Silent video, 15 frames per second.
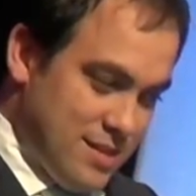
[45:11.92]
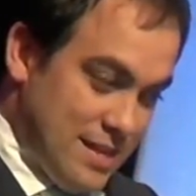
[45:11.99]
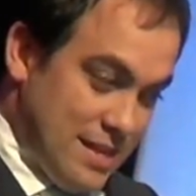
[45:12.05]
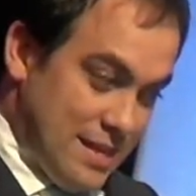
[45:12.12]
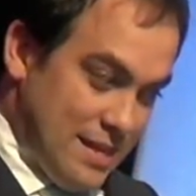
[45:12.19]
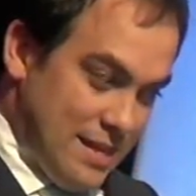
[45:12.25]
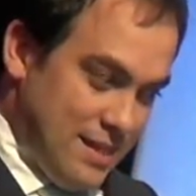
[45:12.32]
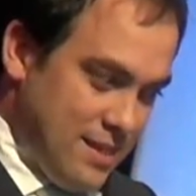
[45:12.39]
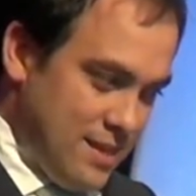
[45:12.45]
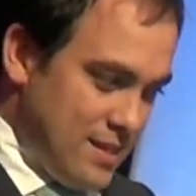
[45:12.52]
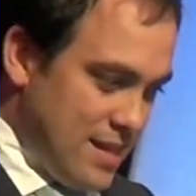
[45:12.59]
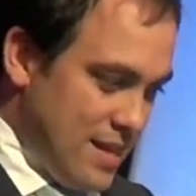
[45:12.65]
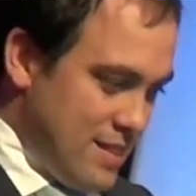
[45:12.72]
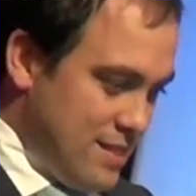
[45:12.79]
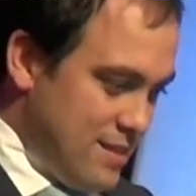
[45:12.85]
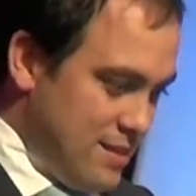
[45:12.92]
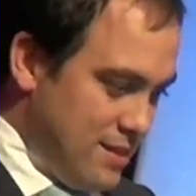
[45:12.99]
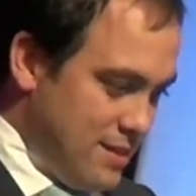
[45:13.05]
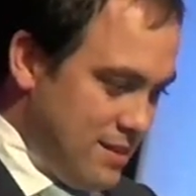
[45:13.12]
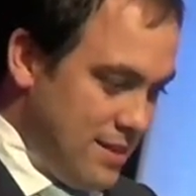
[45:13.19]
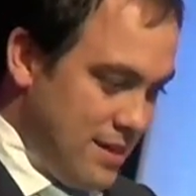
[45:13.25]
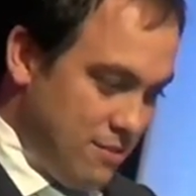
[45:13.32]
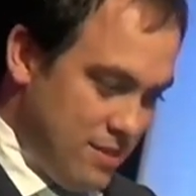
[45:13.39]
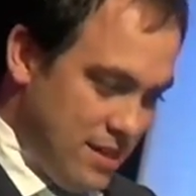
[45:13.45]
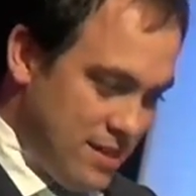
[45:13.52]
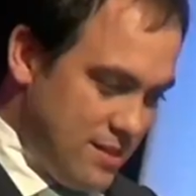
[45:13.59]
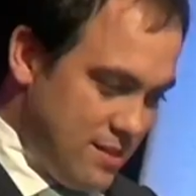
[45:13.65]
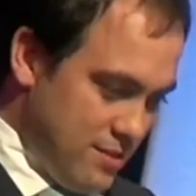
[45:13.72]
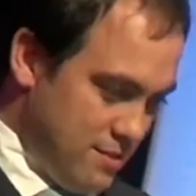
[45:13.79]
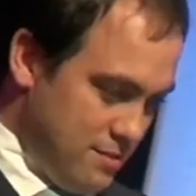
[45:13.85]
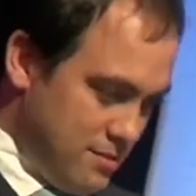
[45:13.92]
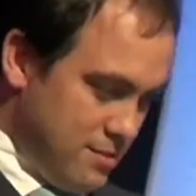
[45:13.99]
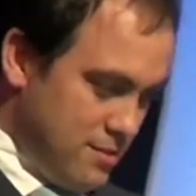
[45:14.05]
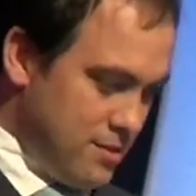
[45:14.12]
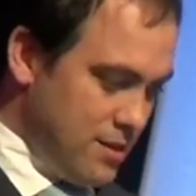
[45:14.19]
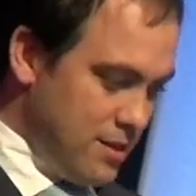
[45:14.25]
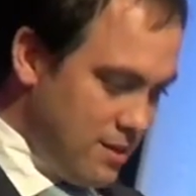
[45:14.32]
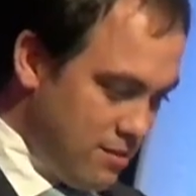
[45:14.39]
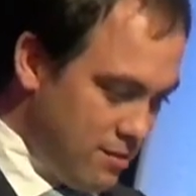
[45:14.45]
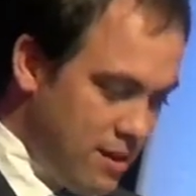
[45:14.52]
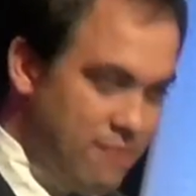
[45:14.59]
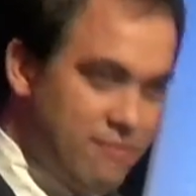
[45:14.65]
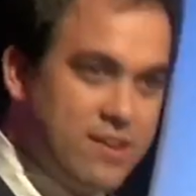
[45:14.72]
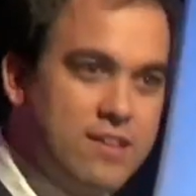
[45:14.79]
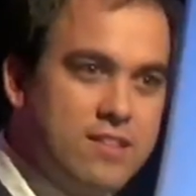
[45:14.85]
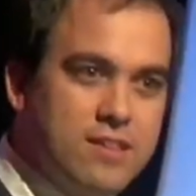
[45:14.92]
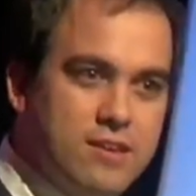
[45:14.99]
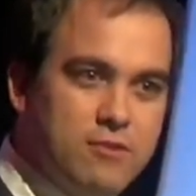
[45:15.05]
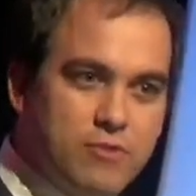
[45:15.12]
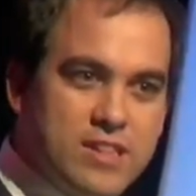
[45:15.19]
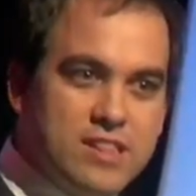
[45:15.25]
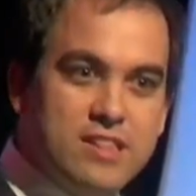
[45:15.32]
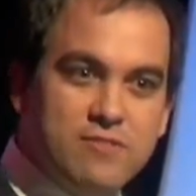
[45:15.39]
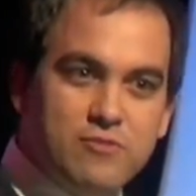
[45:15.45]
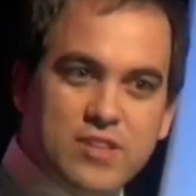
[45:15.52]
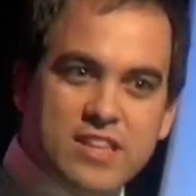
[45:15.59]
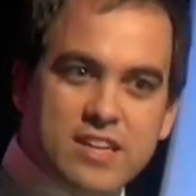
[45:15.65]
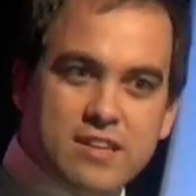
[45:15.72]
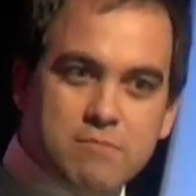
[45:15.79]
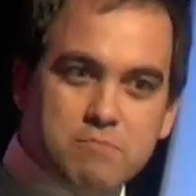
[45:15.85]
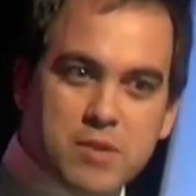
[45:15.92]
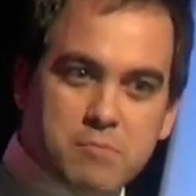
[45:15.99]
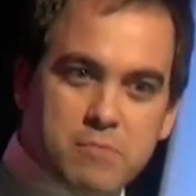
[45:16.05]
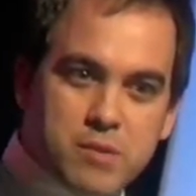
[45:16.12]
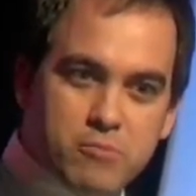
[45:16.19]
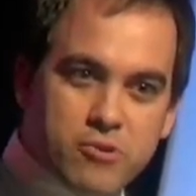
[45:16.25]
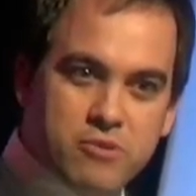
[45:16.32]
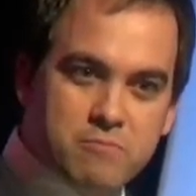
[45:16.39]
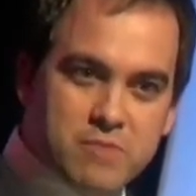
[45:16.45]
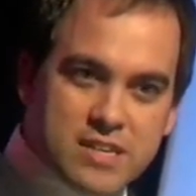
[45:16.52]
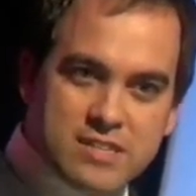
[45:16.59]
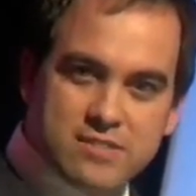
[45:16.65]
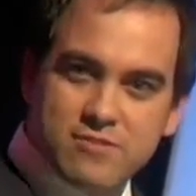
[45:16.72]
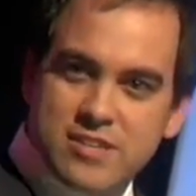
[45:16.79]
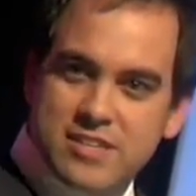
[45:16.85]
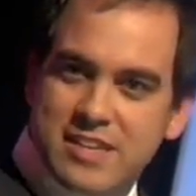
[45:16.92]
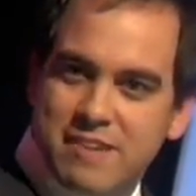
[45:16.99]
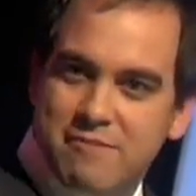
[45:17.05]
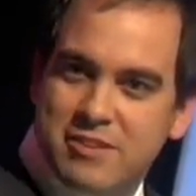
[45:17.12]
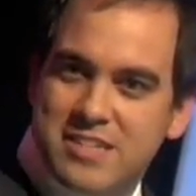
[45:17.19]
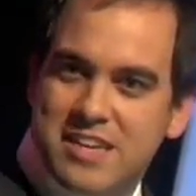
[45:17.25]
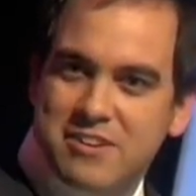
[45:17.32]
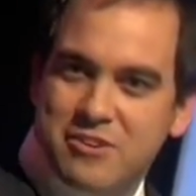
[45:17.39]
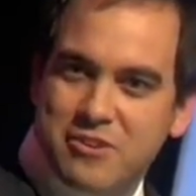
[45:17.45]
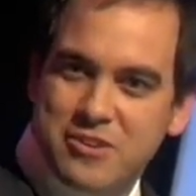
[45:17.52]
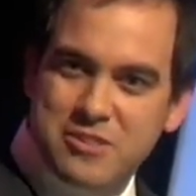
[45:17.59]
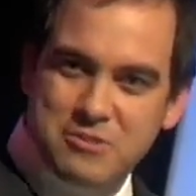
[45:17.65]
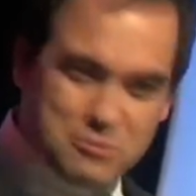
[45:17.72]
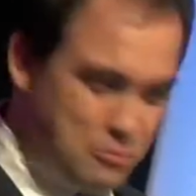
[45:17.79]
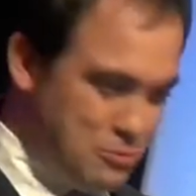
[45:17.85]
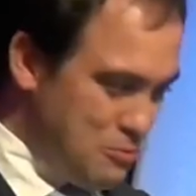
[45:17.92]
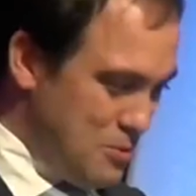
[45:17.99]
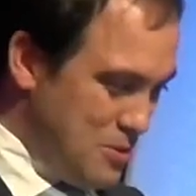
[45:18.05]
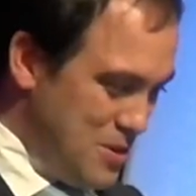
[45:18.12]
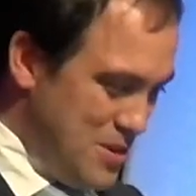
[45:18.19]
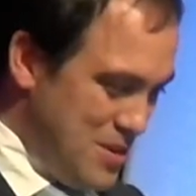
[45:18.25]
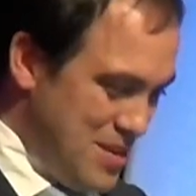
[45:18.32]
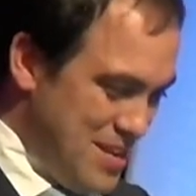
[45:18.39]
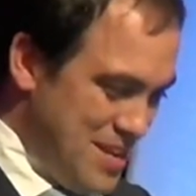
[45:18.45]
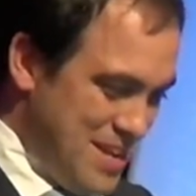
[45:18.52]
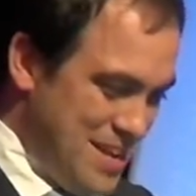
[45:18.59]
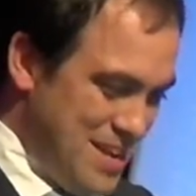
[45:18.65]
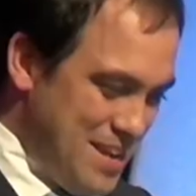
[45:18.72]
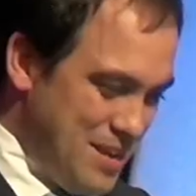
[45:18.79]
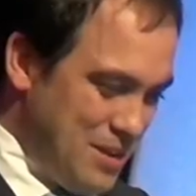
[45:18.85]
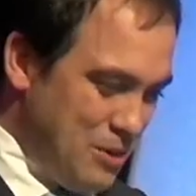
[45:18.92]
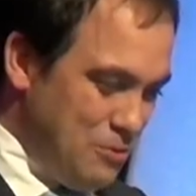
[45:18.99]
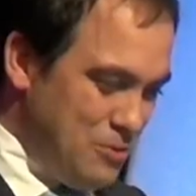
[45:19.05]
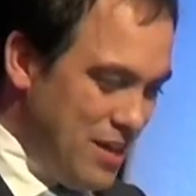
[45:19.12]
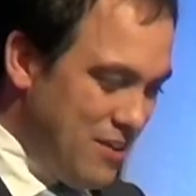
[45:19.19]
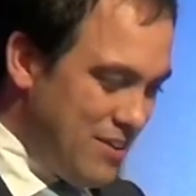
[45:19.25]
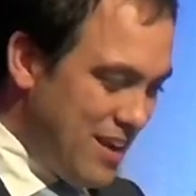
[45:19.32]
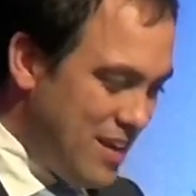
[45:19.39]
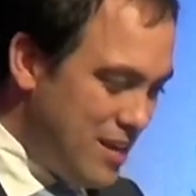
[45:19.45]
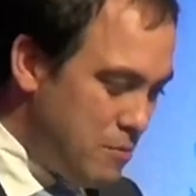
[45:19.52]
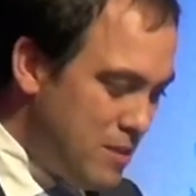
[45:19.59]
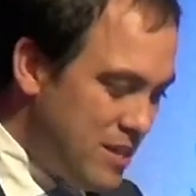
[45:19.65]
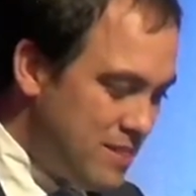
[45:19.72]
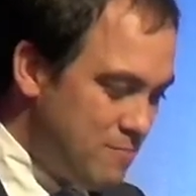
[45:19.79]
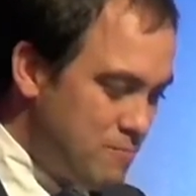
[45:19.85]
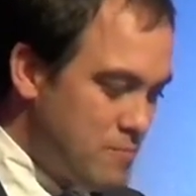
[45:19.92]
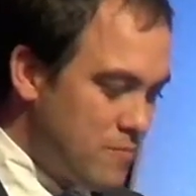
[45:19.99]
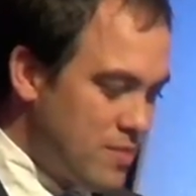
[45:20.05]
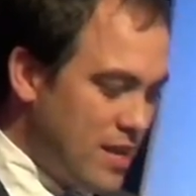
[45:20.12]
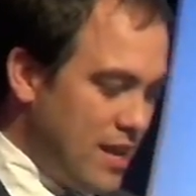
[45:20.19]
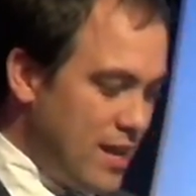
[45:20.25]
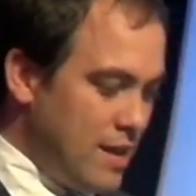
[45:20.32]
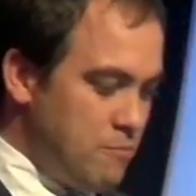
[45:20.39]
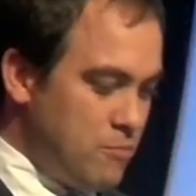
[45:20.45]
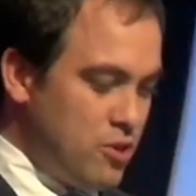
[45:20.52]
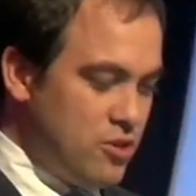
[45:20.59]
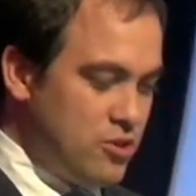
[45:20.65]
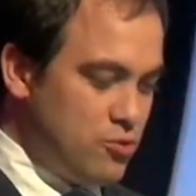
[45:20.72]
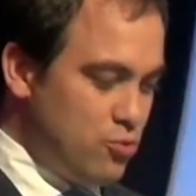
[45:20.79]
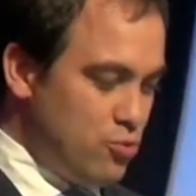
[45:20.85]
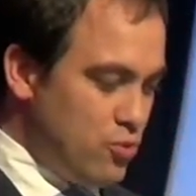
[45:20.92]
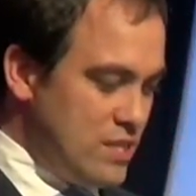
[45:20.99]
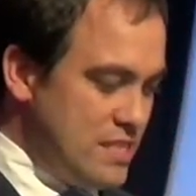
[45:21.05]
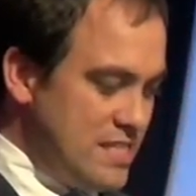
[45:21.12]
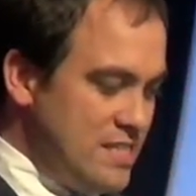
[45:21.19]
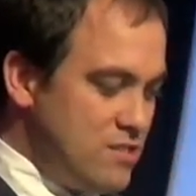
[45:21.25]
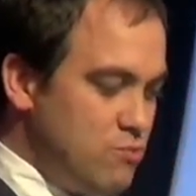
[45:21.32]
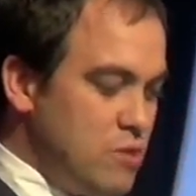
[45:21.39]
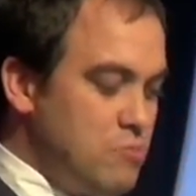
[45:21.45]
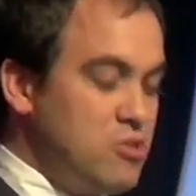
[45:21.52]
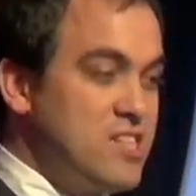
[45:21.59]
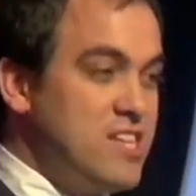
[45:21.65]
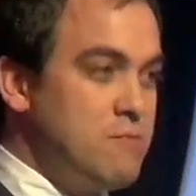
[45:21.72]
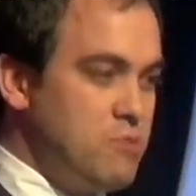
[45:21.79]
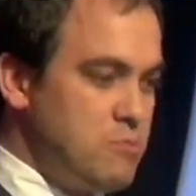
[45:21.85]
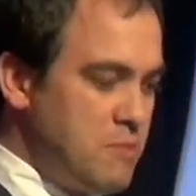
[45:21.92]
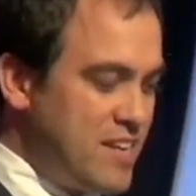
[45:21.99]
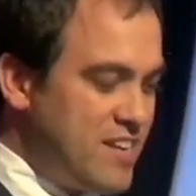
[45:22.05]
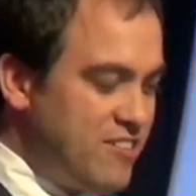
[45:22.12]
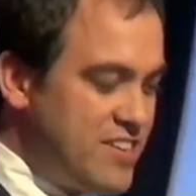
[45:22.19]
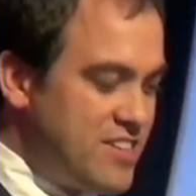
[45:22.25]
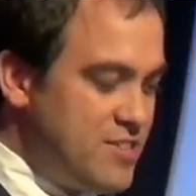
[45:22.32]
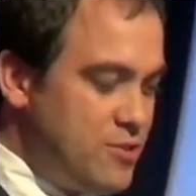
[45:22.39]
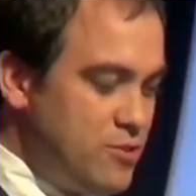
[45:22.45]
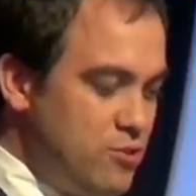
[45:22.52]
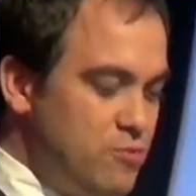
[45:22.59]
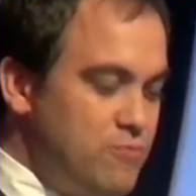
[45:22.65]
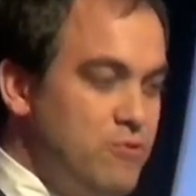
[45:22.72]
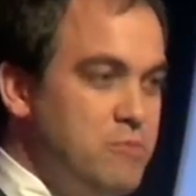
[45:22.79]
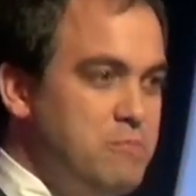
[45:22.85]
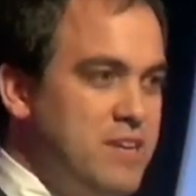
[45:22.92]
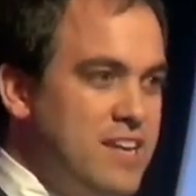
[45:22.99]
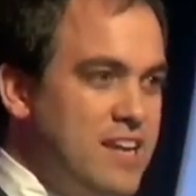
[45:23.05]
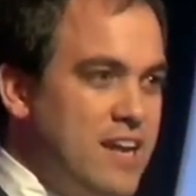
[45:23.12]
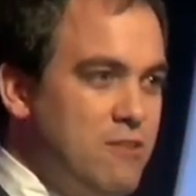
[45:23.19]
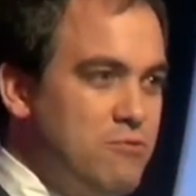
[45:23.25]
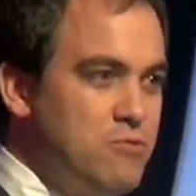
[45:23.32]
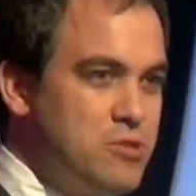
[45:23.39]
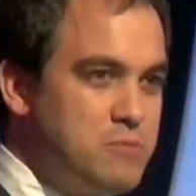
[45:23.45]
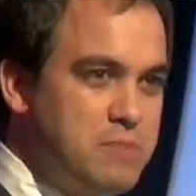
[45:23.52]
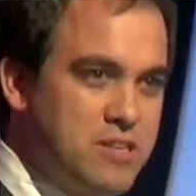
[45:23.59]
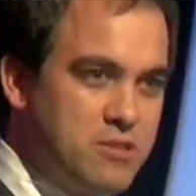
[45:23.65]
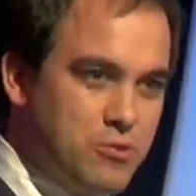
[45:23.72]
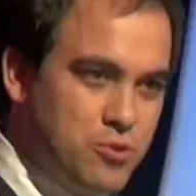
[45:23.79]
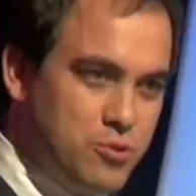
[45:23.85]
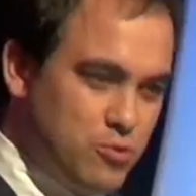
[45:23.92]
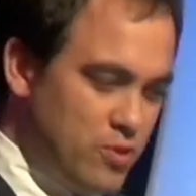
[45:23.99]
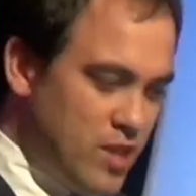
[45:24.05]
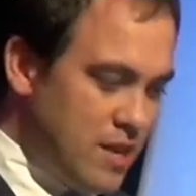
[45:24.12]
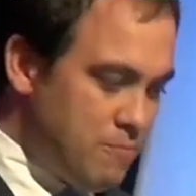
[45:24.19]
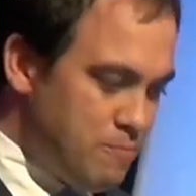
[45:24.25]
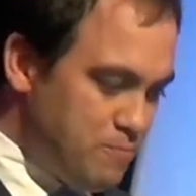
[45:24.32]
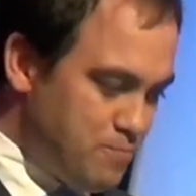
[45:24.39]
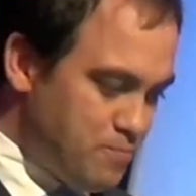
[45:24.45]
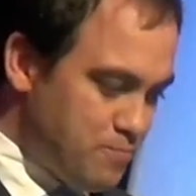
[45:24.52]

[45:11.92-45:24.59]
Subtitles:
I think that now that I don't have anything written in my paper, my stress levels are going to go down a little bit. I'm going to insist one more time on my gratitude for being allowed to speak to you today.